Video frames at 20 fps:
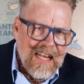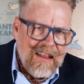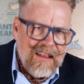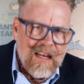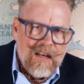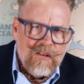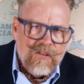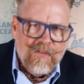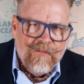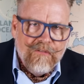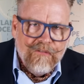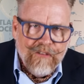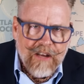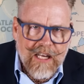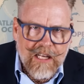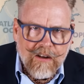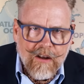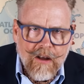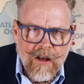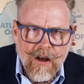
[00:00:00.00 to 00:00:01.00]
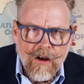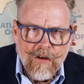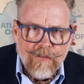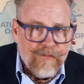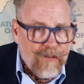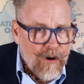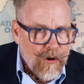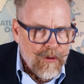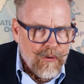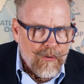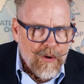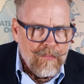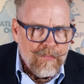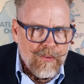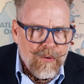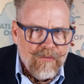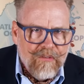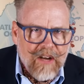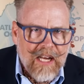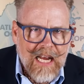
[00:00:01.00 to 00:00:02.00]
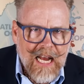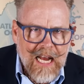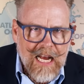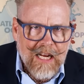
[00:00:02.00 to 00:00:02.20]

8,000 feet, further improving